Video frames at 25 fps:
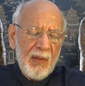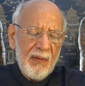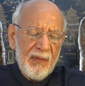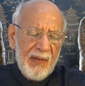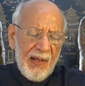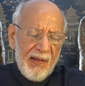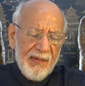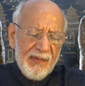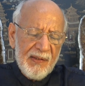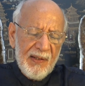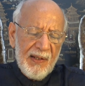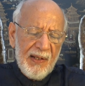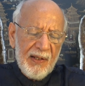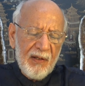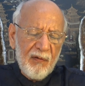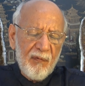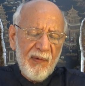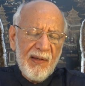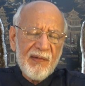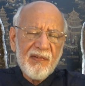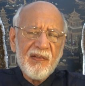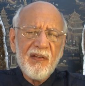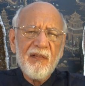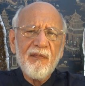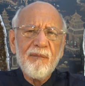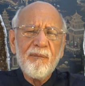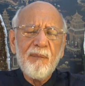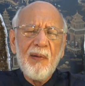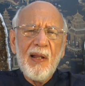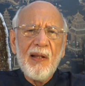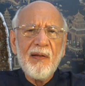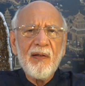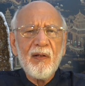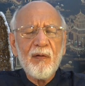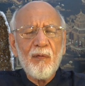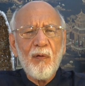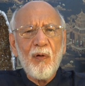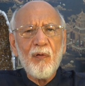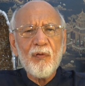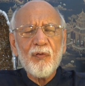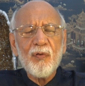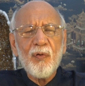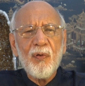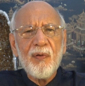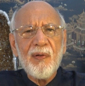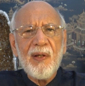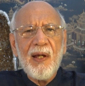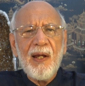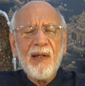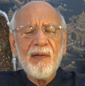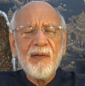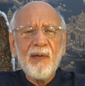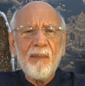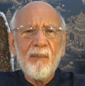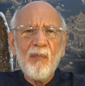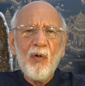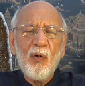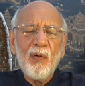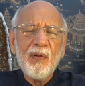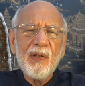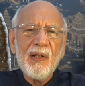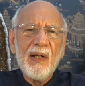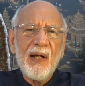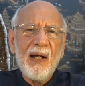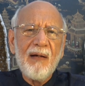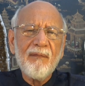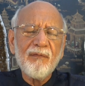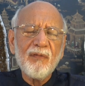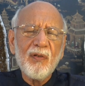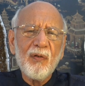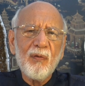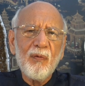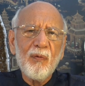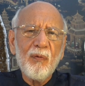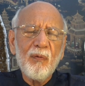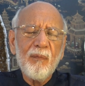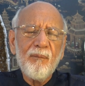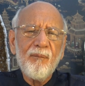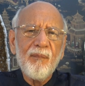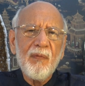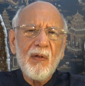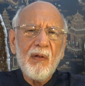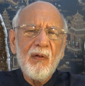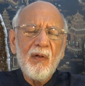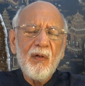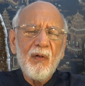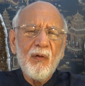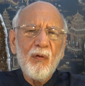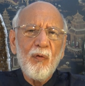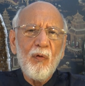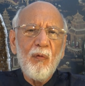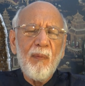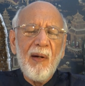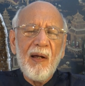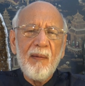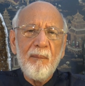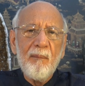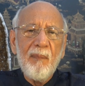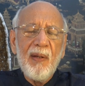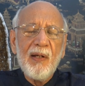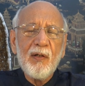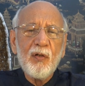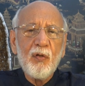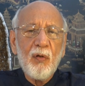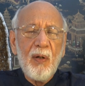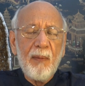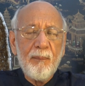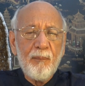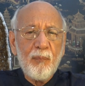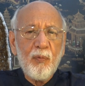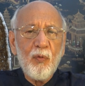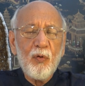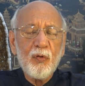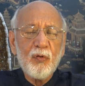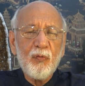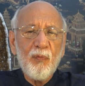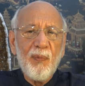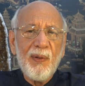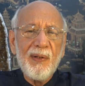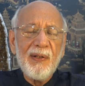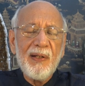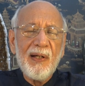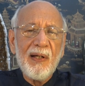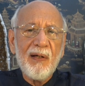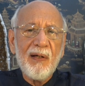There is an aggressive planet also there in the morning, afternoon, who might make your approach very